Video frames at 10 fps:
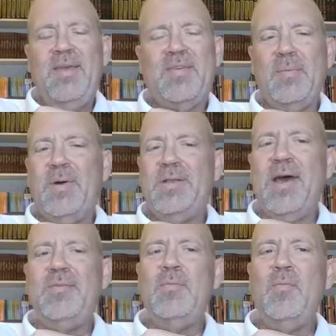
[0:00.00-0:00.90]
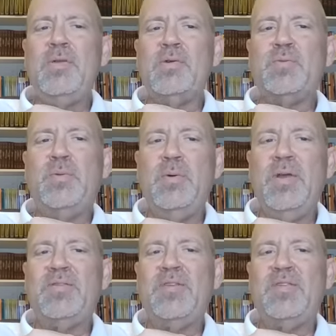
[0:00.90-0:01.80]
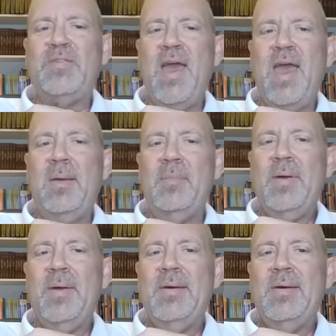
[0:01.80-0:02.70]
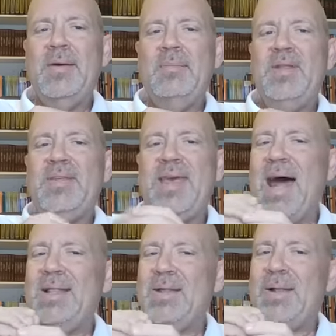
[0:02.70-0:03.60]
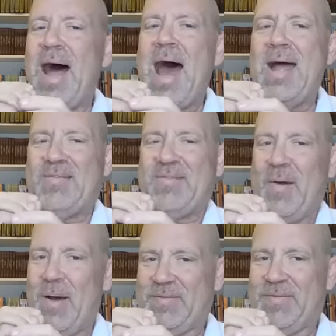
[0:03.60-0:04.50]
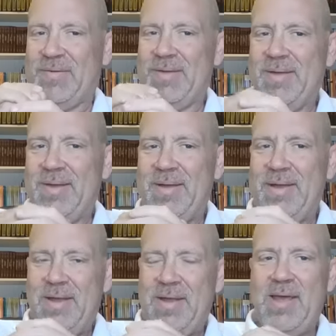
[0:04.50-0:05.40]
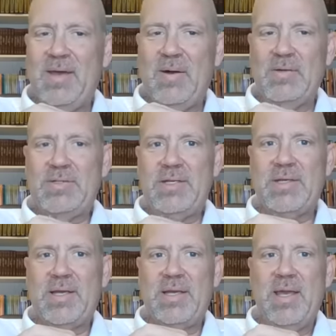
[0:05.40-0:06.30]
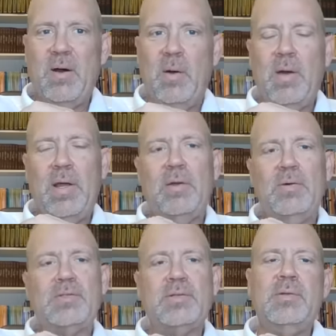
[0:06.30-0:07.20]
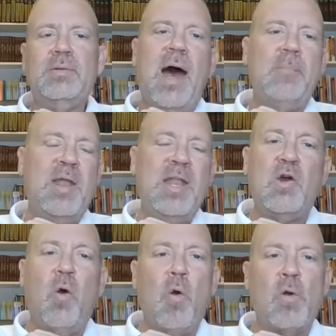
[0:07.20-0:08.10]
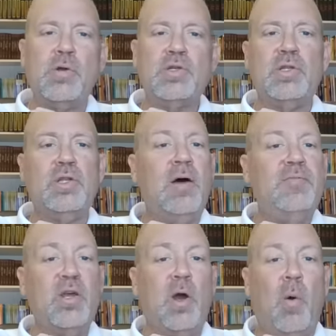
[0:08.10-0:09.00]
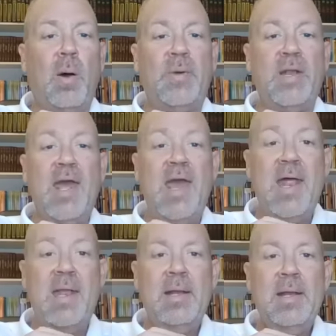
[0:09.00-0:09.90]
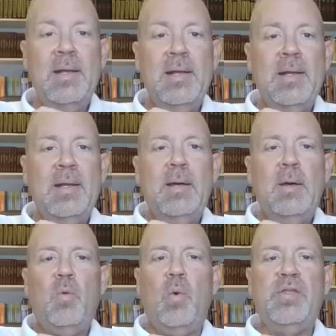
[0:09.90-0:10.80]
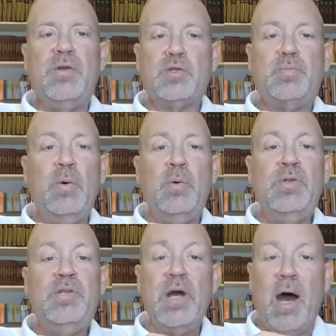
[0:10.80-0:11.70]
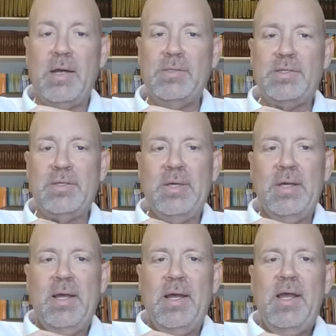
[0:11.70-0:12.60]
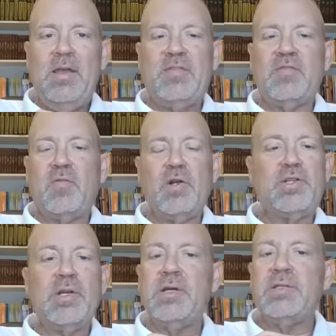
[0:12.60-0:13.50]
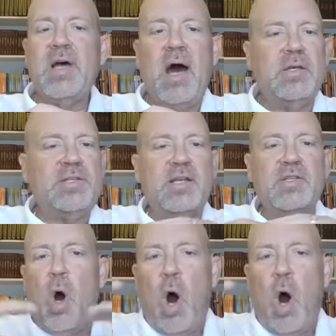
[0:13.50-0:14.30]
He said, but Devin Witherspoon is the same, but he's got a little hot sauce. He goes, not many corners love to go up and hit. Witherspoon does. He says, Christian Gonzalez